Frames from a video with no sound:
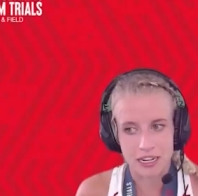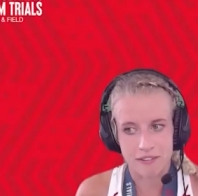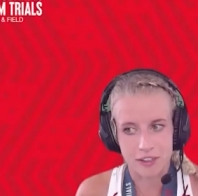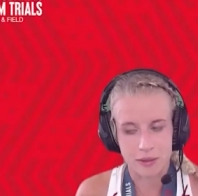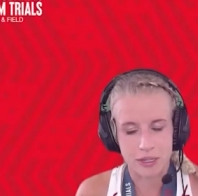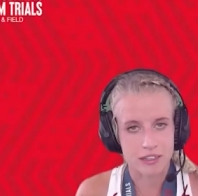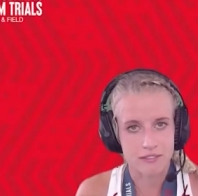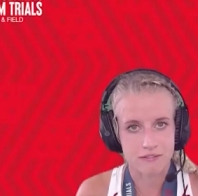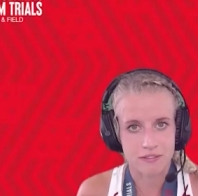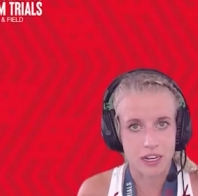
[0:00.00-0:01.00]
never would
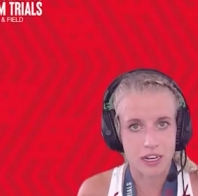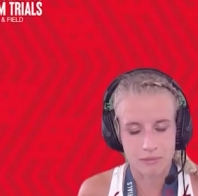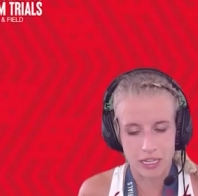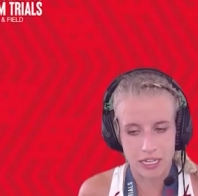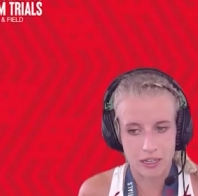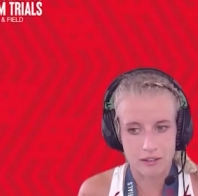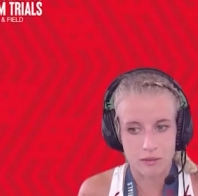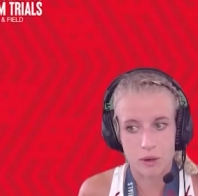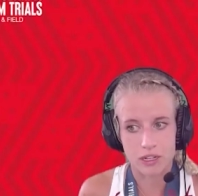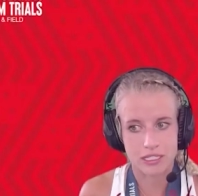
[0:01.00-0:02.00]
I've thought making
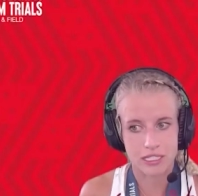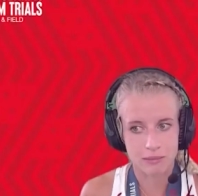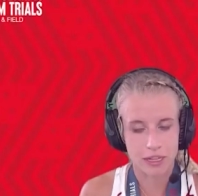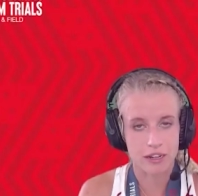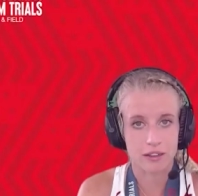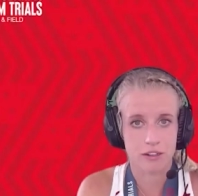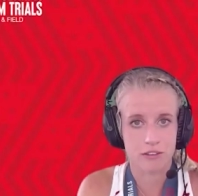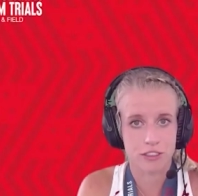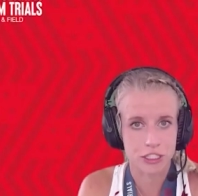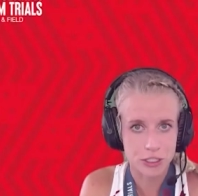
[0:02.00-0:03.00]
one team, let
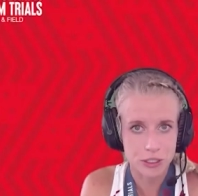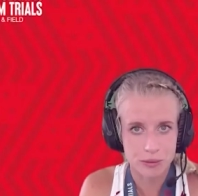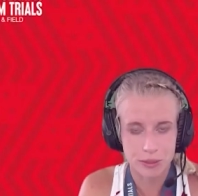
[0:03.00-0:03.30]
alone two,